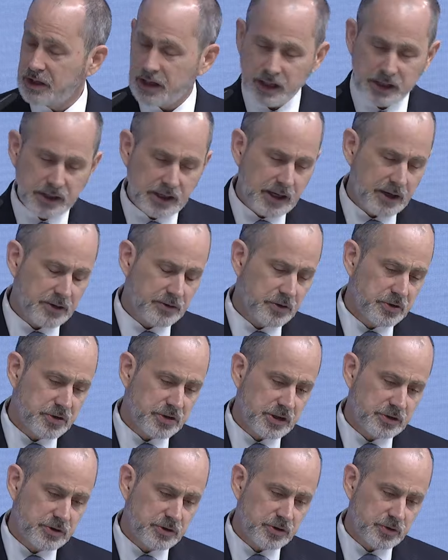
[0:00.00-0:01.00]
and how
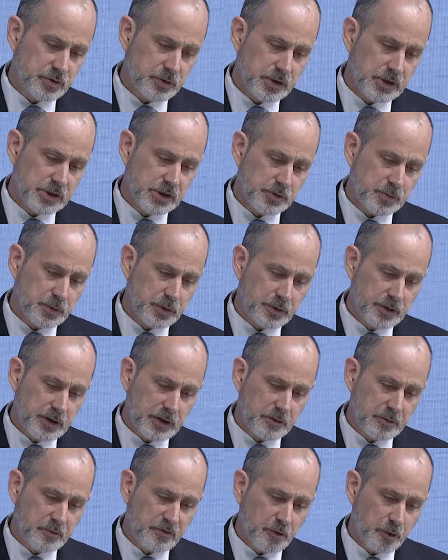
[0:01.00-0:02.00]
those industries will
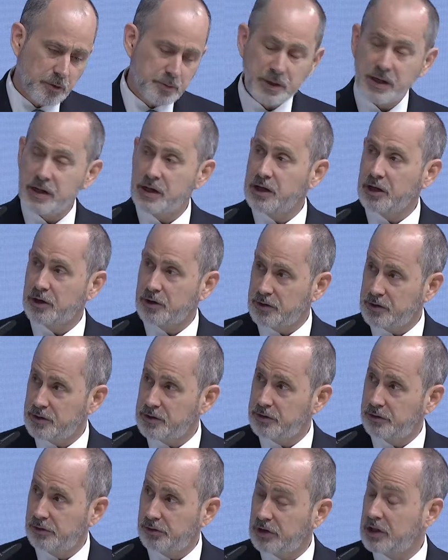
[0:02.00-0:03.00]
therefore be
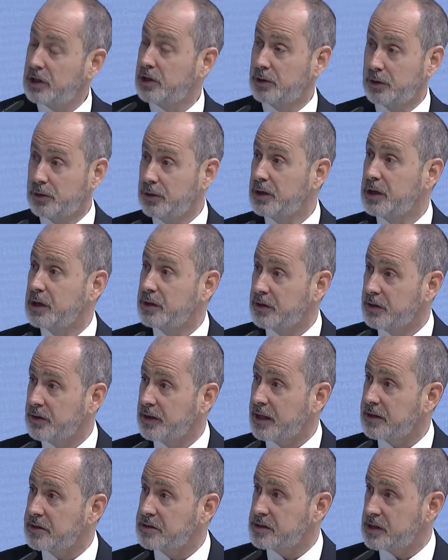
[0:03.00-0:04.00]
encouraged, including in the
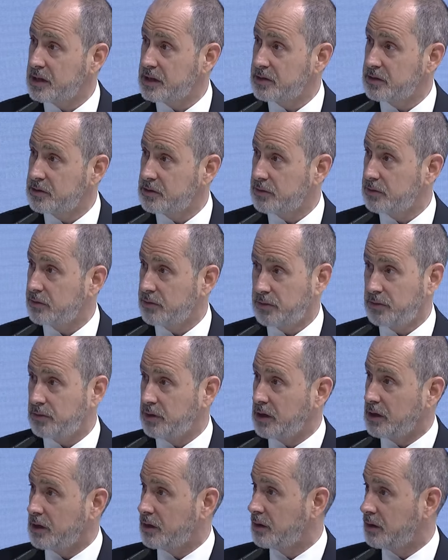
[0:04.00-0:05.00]
United States through
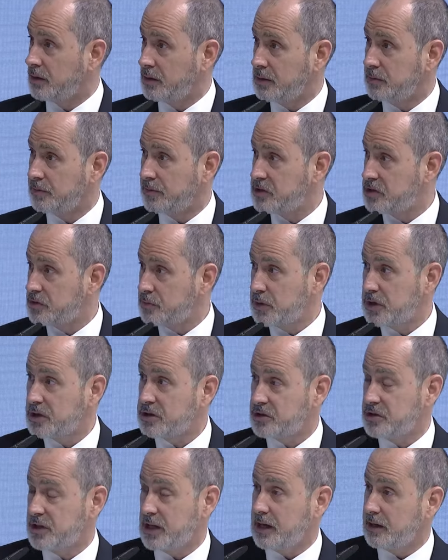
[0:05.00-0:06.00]
the Inflation
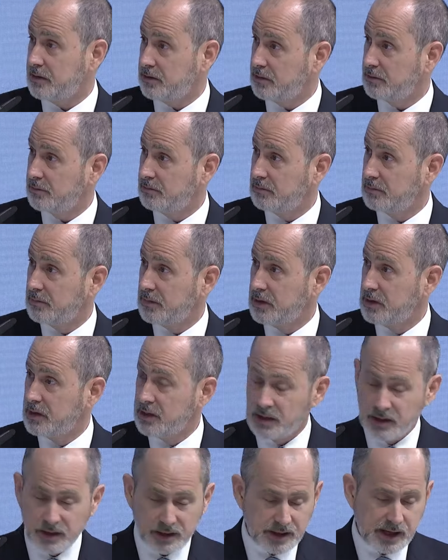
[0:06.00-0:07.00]
Reduction Act,
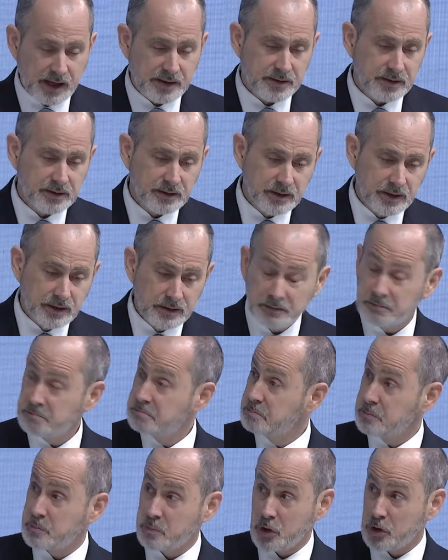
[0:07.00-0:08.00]
candidly,
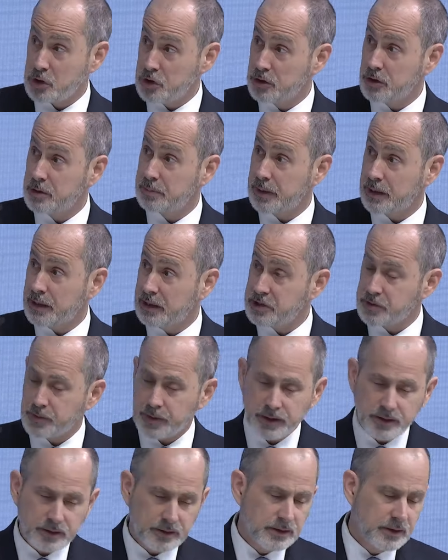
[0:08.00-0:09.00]
Europe,
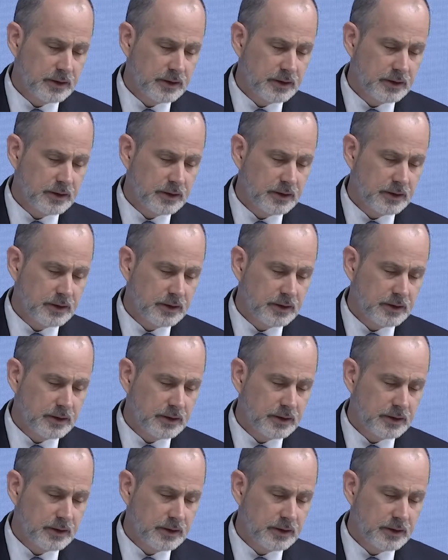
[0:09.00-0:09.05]
elsewhere.